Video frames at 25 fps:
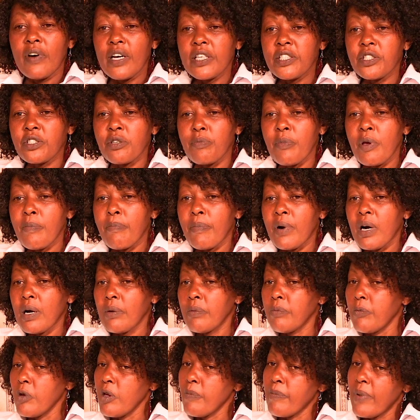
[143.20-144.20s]
us remember
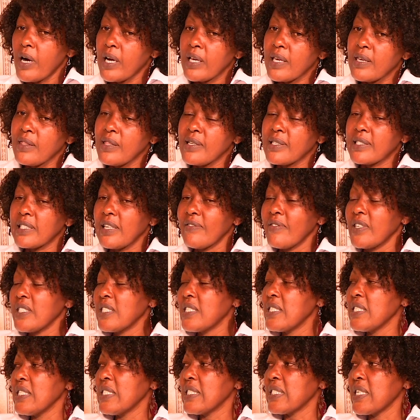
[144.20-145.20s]
way back in the
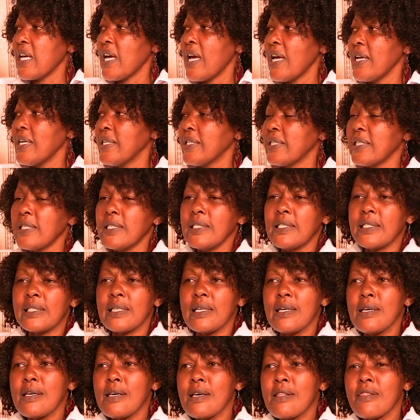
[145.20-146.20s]
70s, 80s,
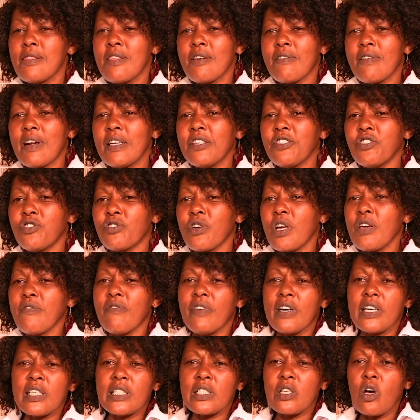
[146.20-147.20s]
the rally
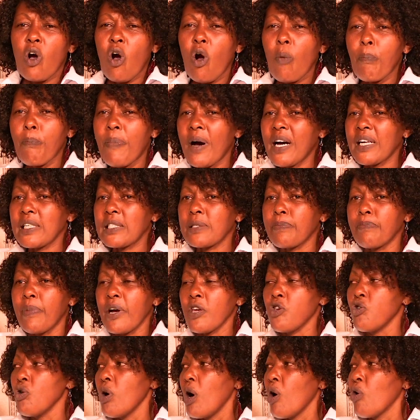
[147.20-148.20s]
drivers passed by
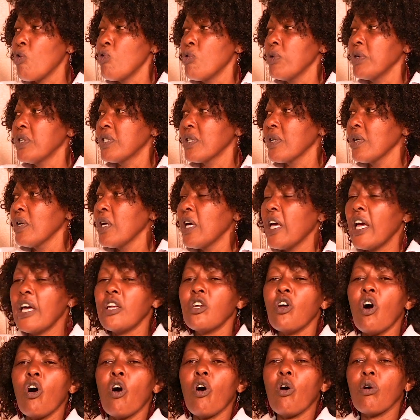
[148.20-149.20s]
your hood,
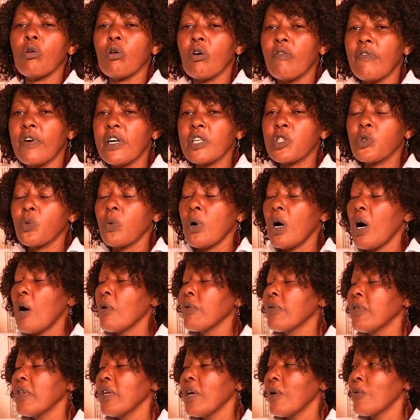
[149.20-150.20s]
and all of us were
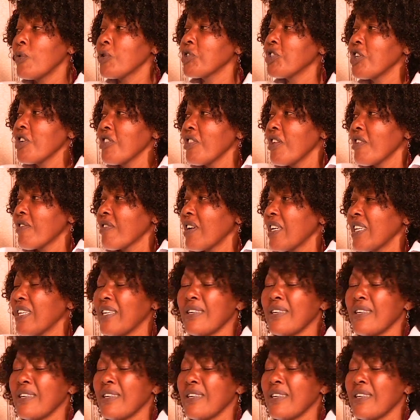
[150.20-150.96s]
out there watching the rally.